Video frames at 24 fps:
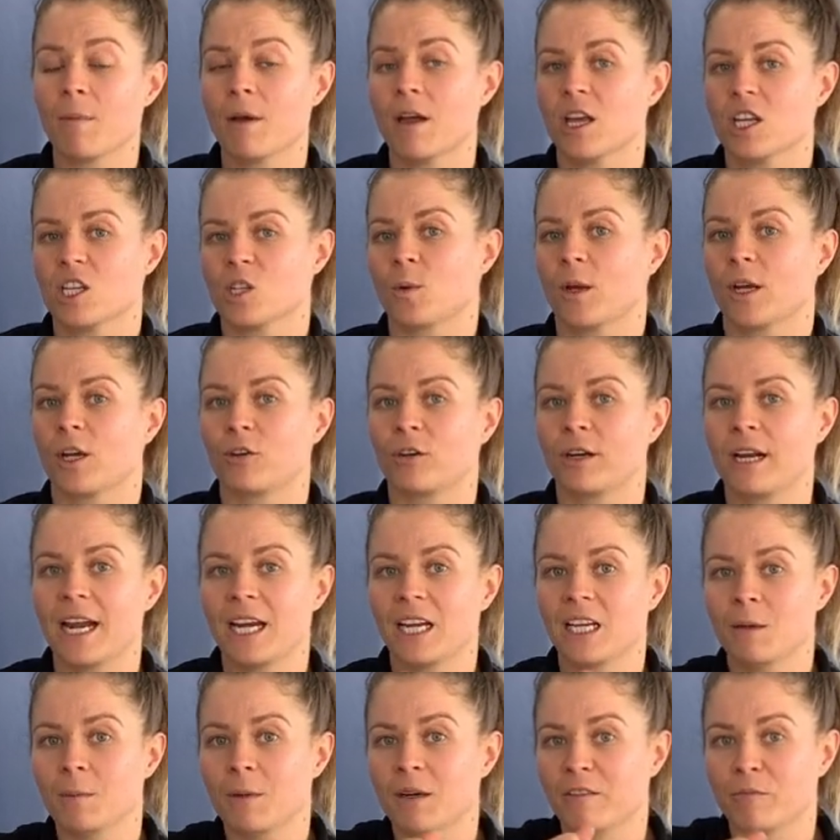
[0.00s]
So we're creating a
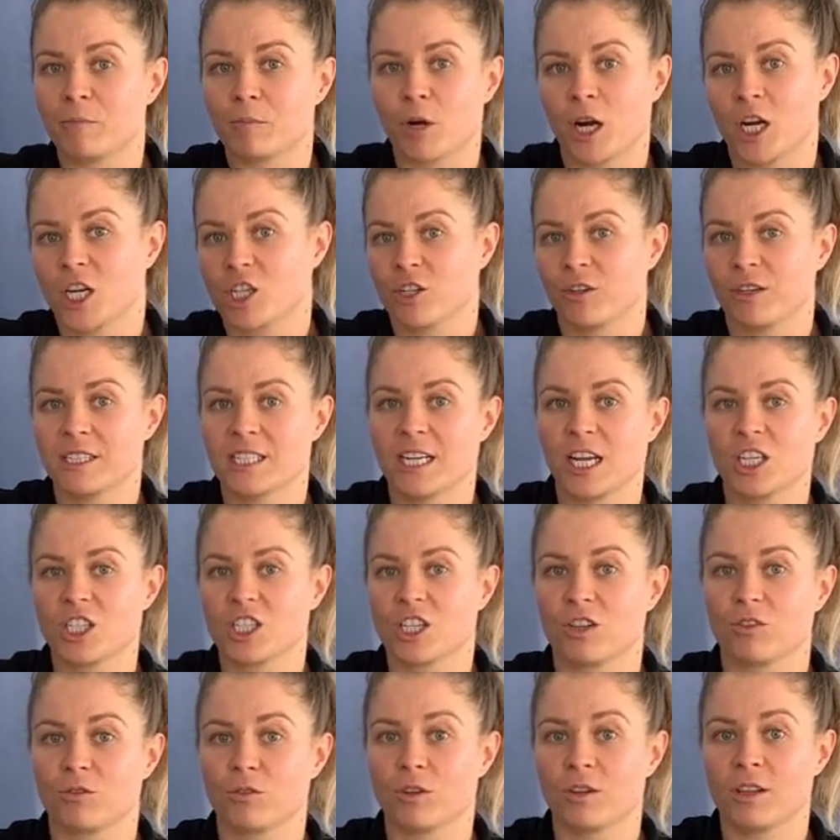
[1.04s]
bit of pressure and tension
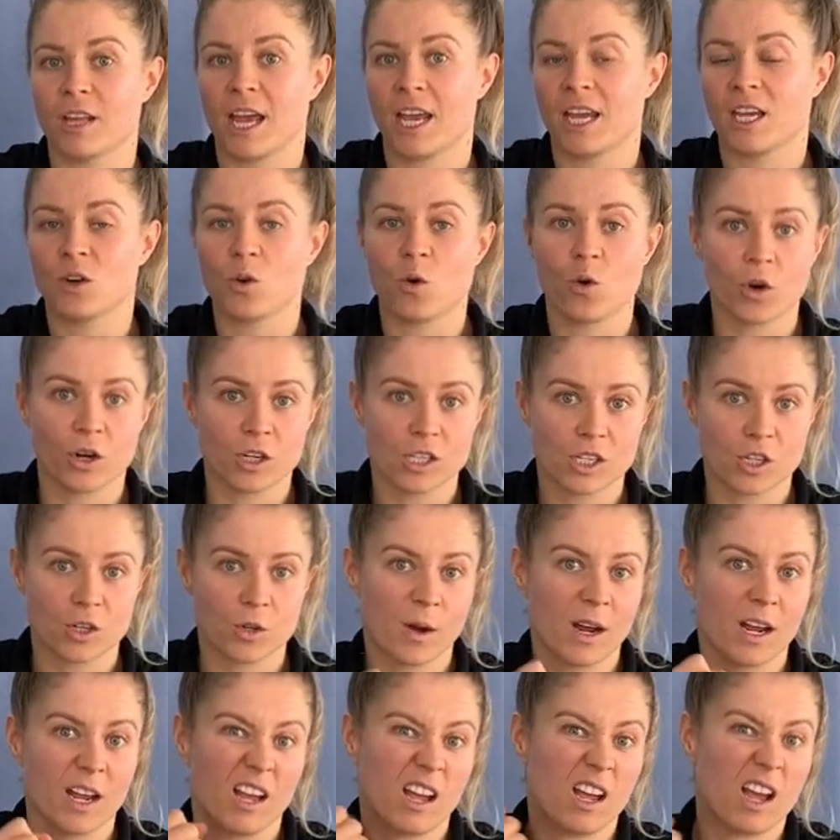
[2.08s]
through there in order to
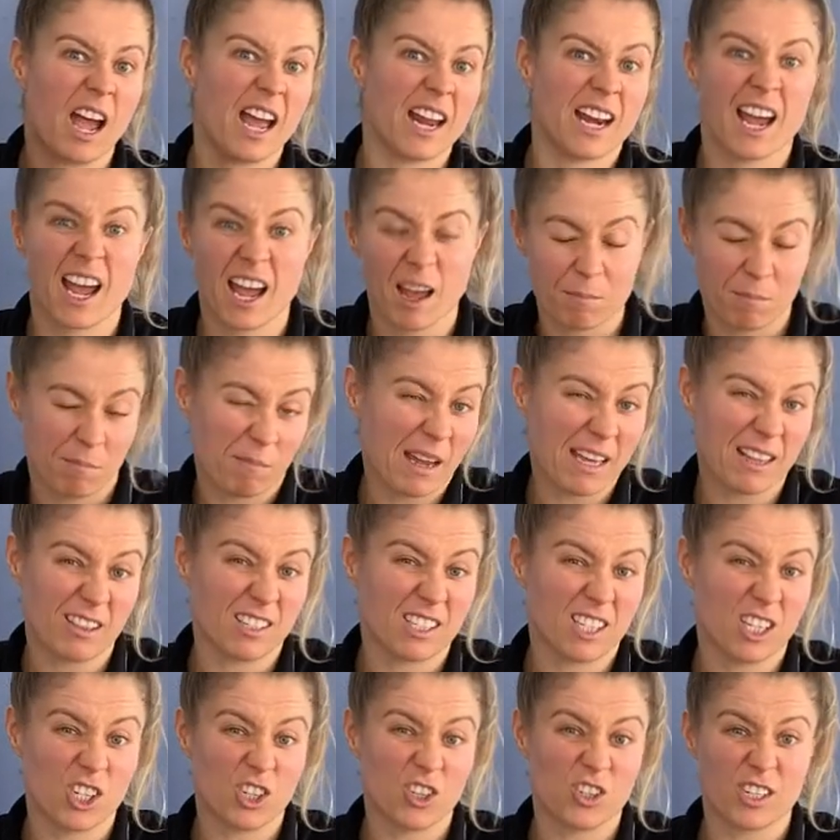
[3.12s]
adapt and make the
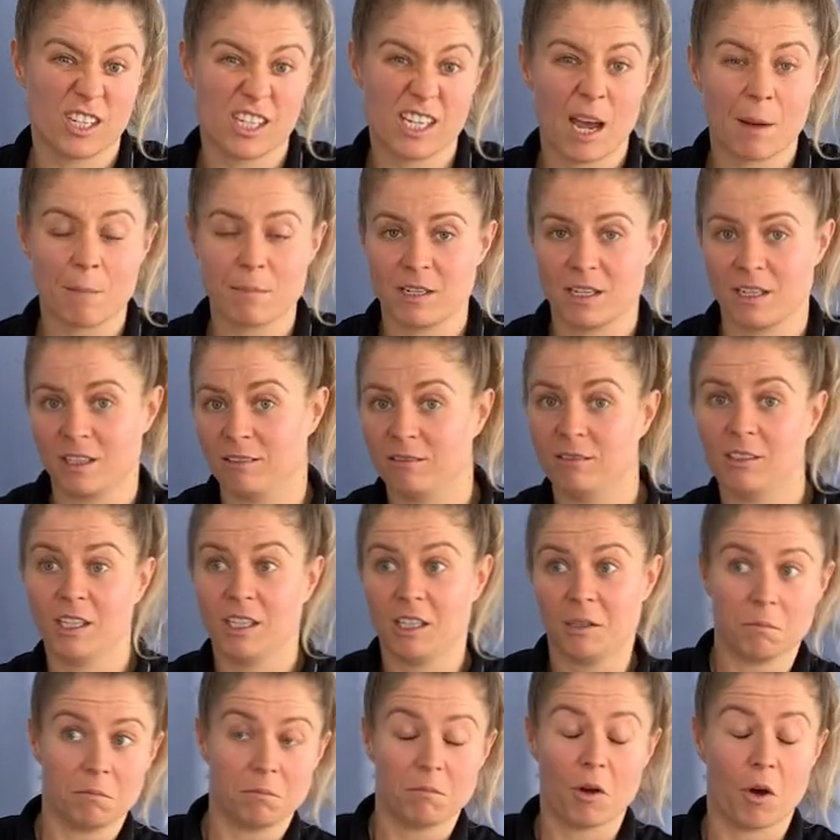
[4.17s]
tissues adapt and
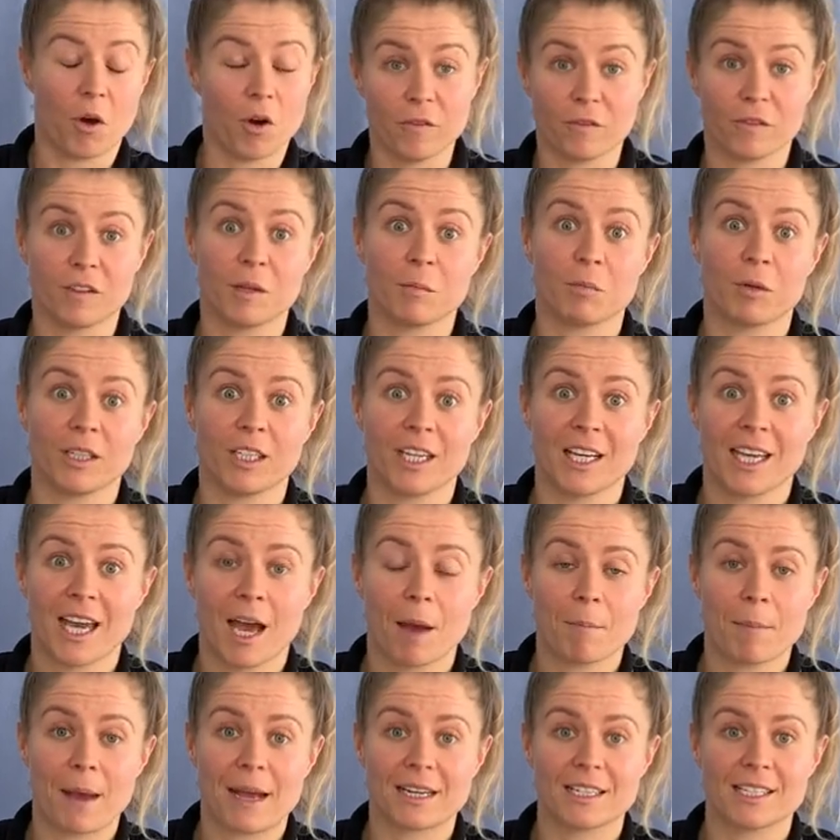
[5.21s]
hopefully bring your gap
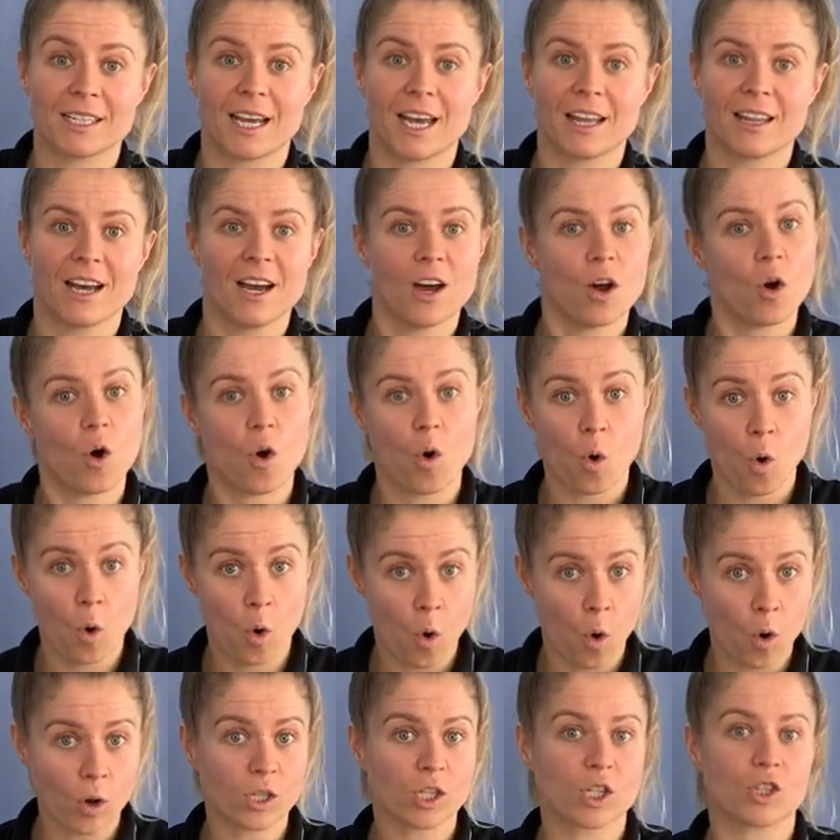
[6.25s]
back together
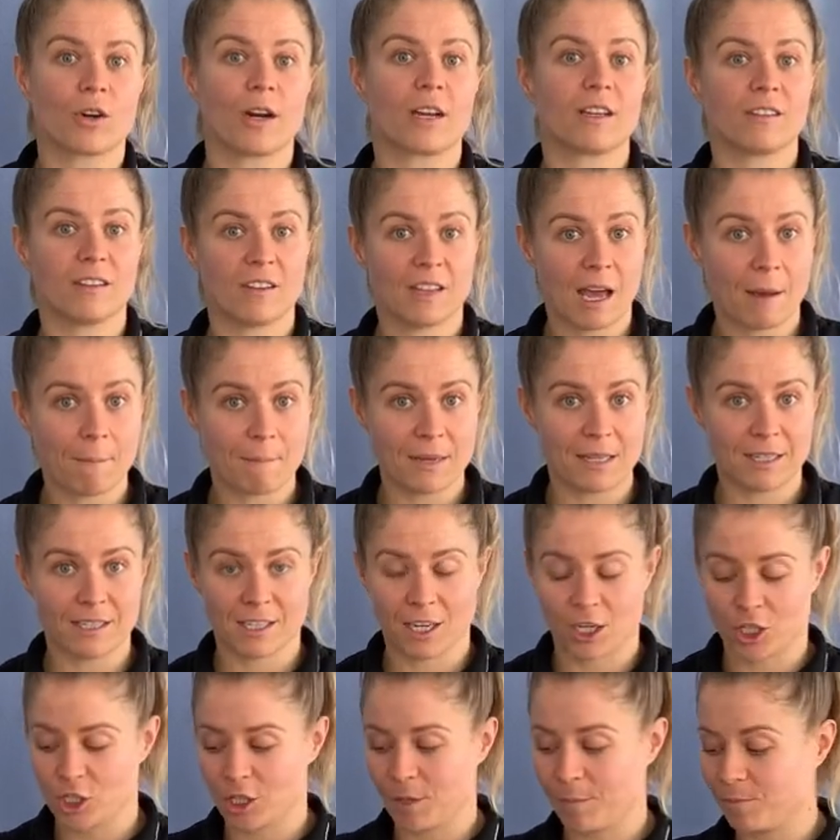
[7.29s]
or strengthen that
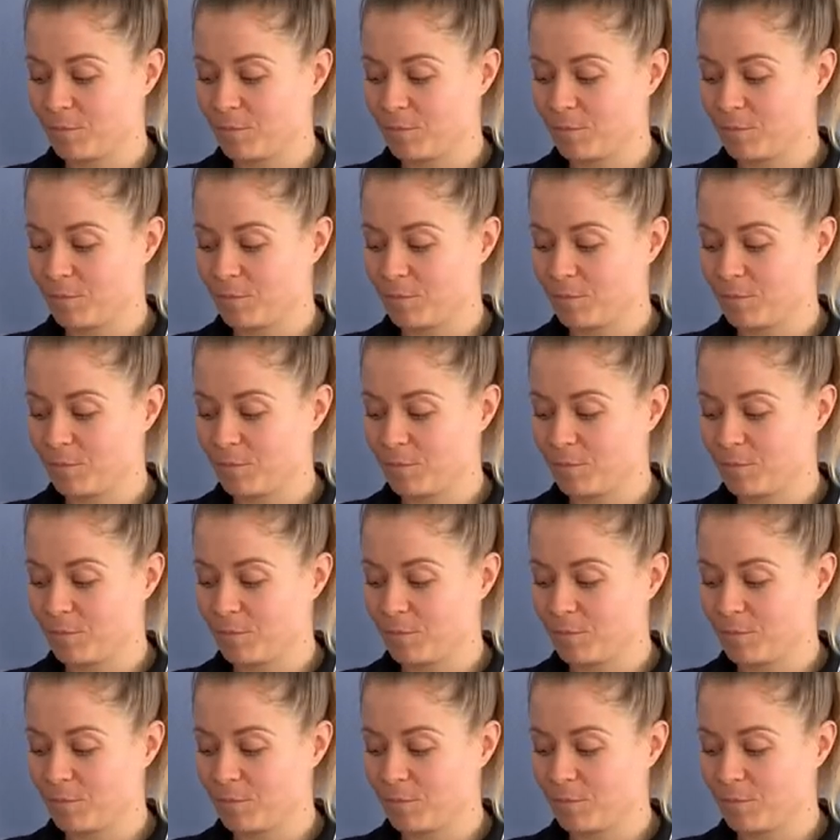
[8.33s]
midsection.